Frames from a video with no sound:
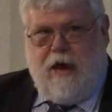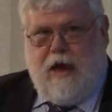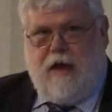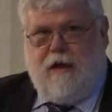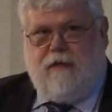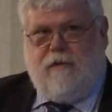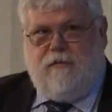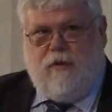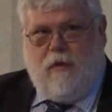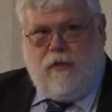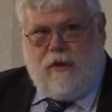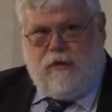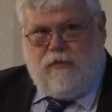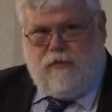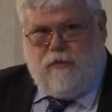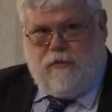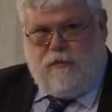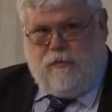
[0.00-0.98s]
and so
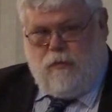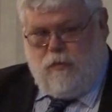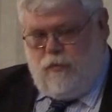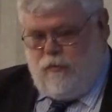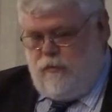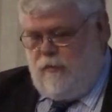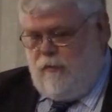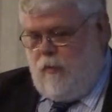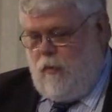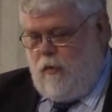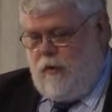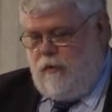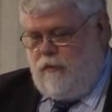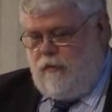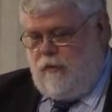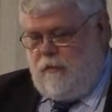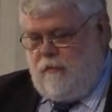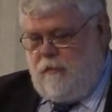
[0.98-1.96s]
issues of rules of
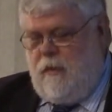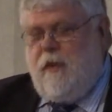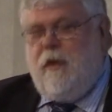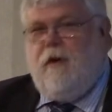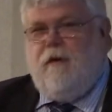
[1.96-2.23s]
origin